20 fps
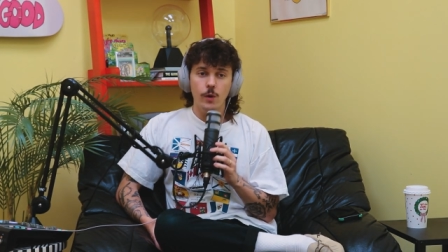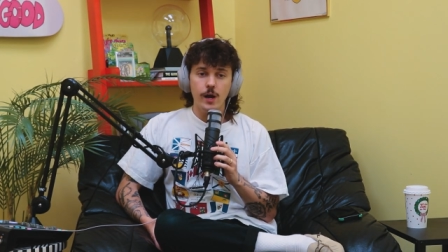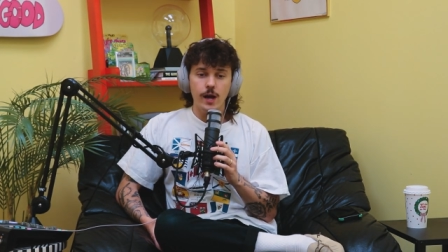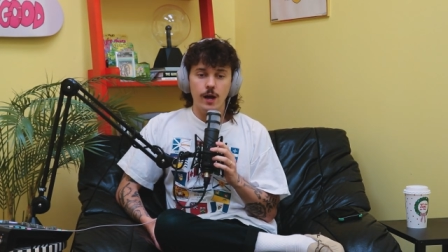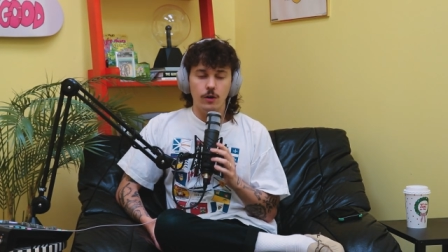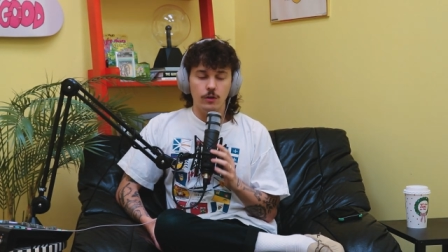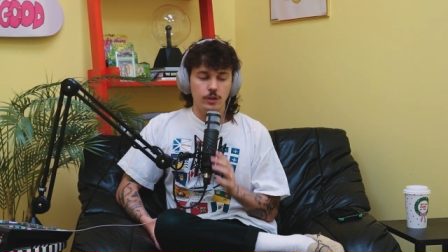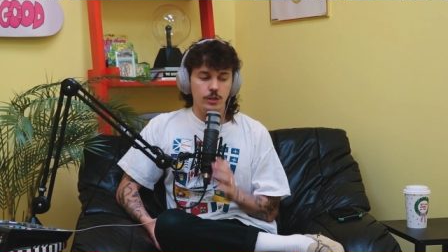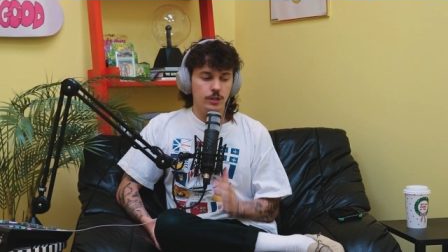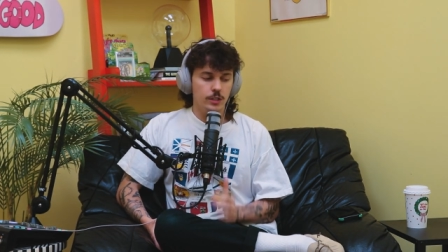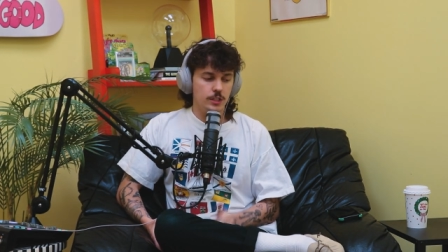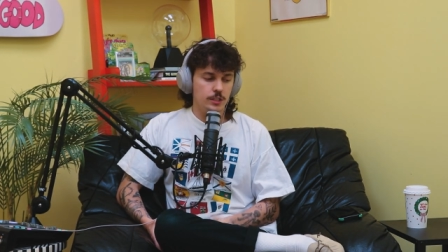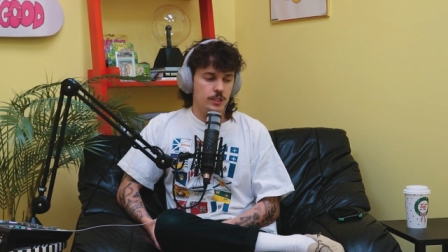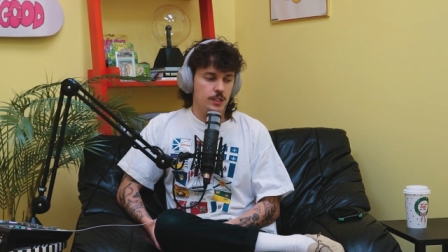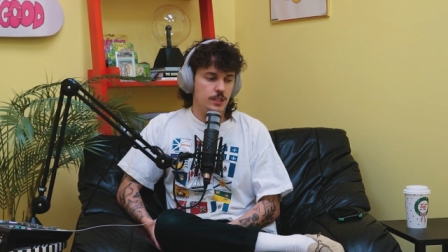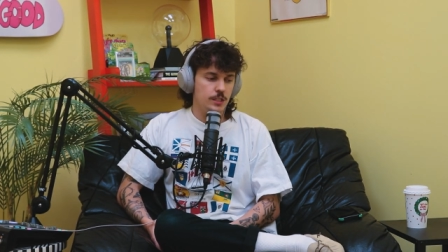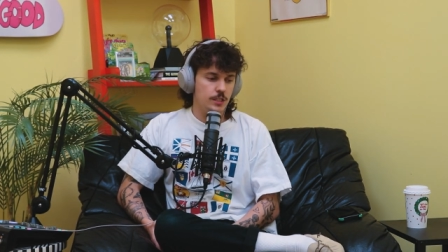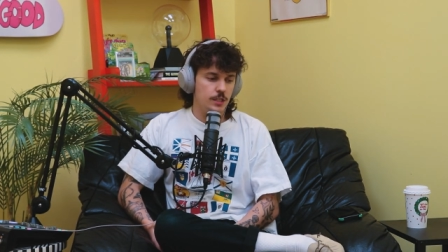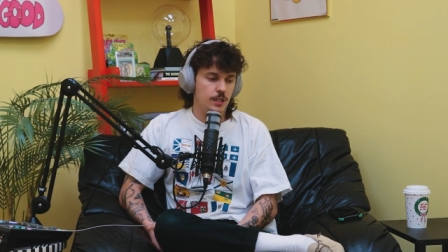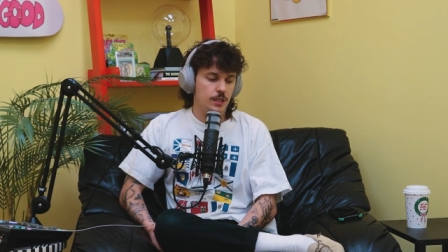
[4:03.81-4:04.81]
wow, Kurtis
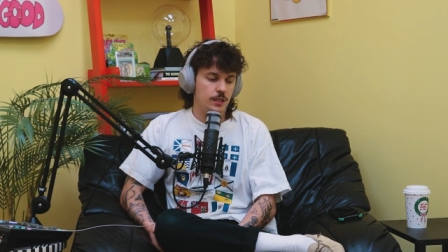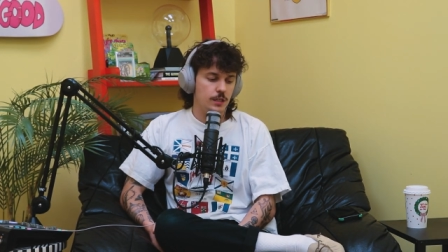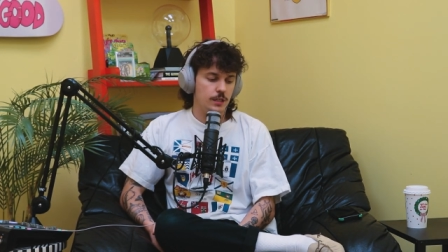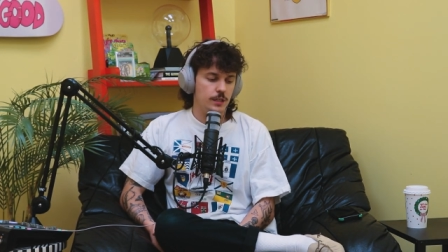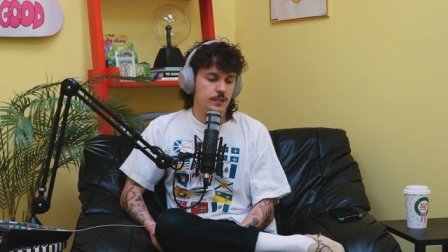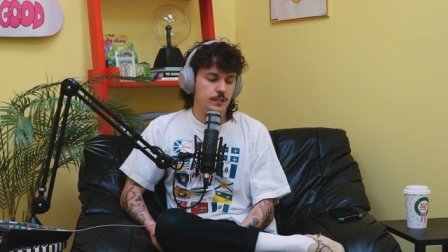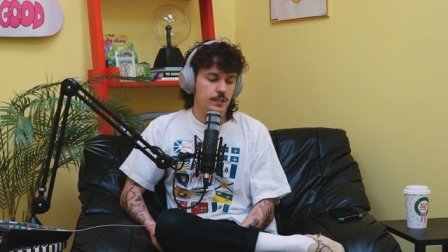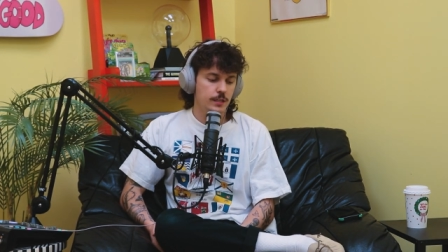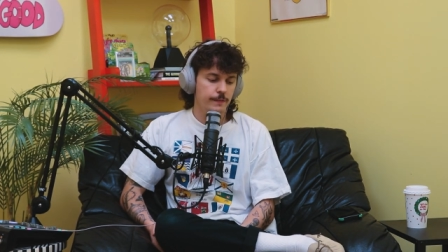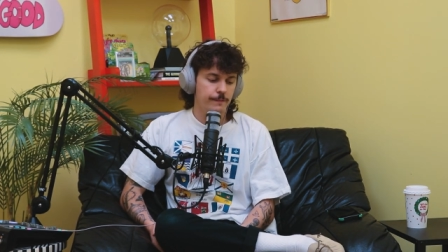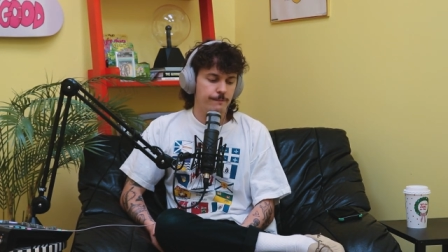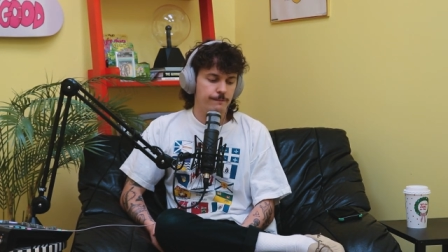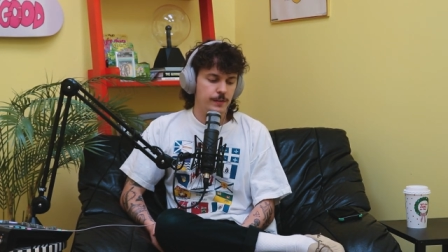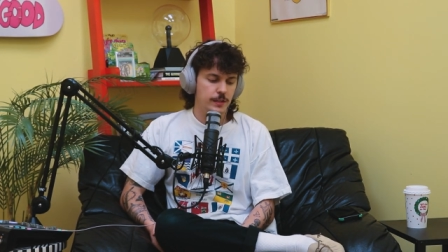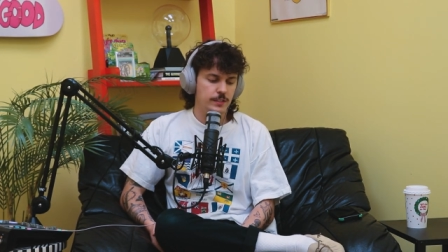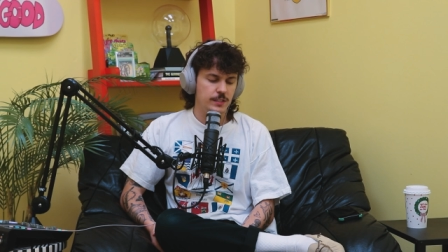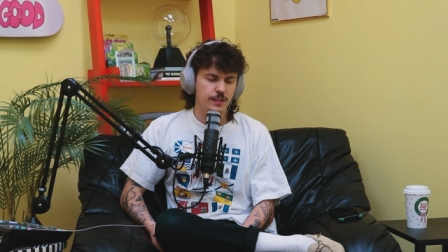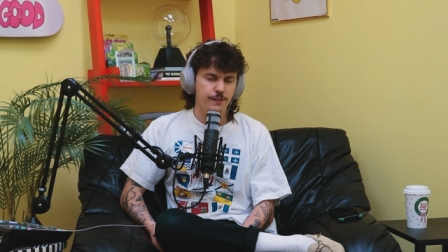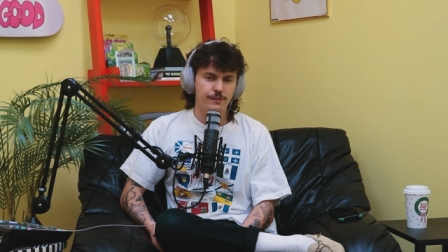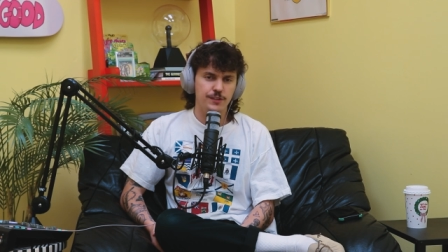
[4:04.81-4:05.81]

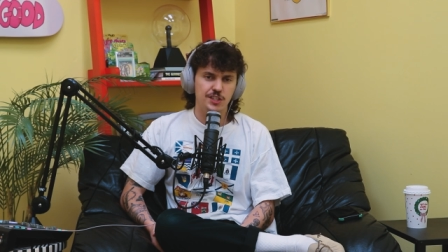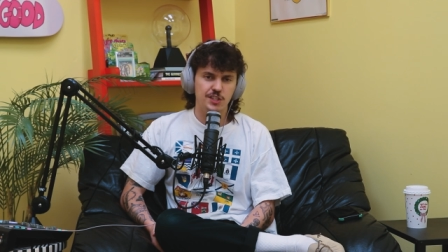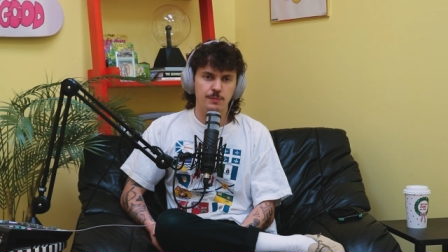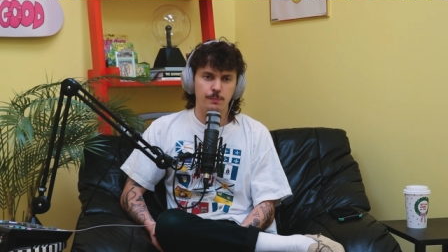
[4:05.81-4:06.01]
is he